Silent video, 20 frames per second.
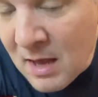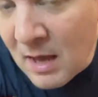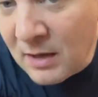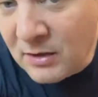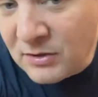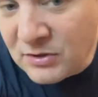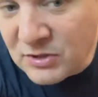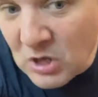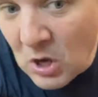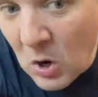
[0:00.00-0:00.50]

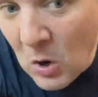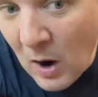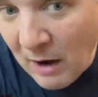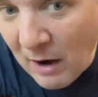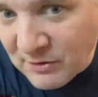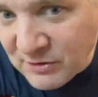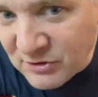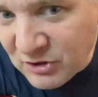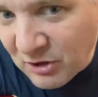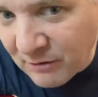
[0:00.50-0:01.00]
So
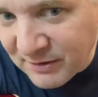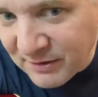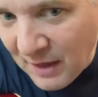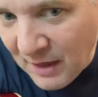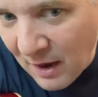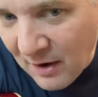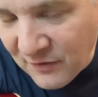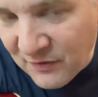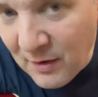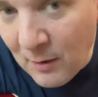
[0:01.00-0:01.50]
I discovered
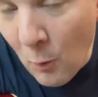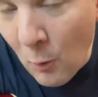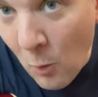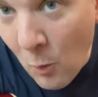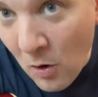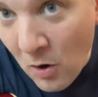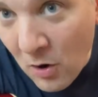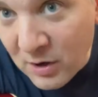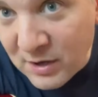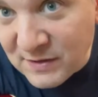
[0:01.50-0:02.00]
that and said,
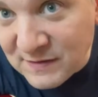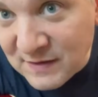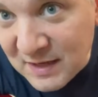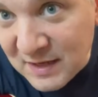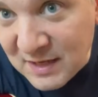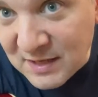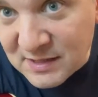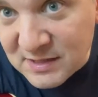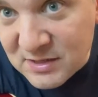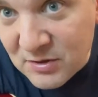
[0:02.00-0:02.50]
what is
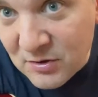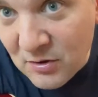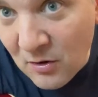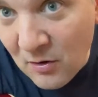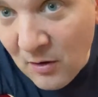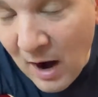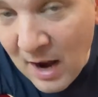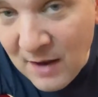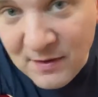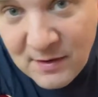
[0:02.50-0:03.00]
this?
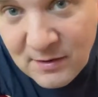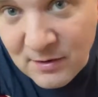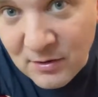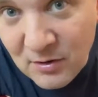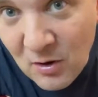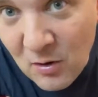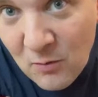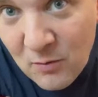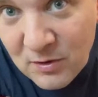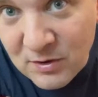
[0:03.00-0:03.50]
I didn't
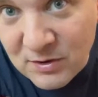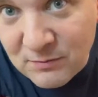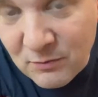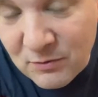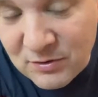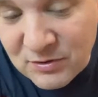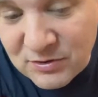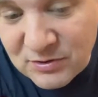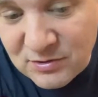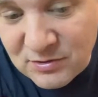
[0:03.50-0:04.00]
know what it
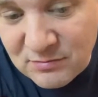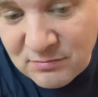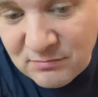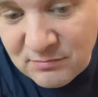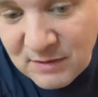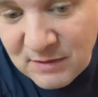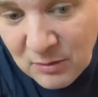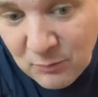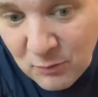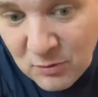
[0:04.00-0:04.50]
was.
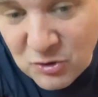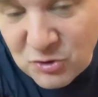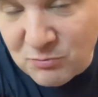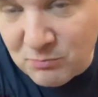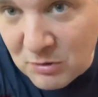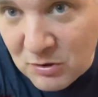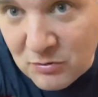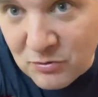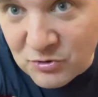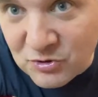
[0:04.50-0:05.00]
That was
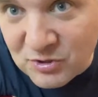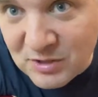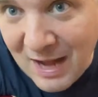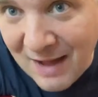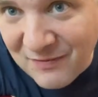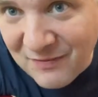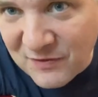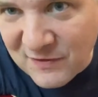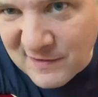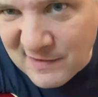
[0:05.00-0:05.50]
blues,
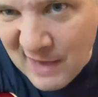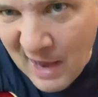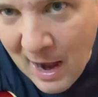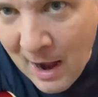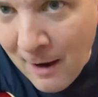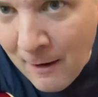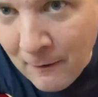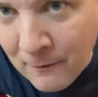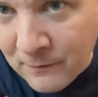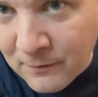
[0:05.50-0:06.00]
that
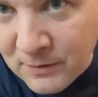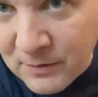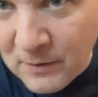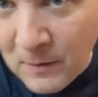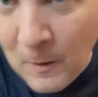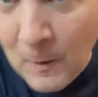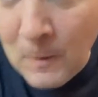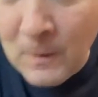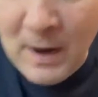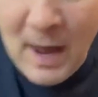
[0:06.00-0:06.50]
sound,
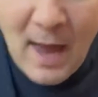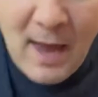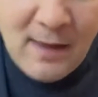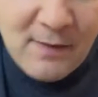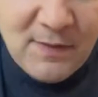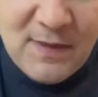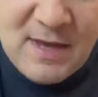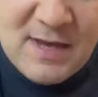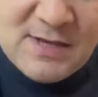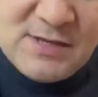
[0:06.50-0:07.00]

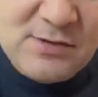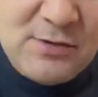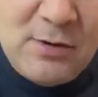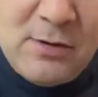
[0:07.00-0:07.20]
like this,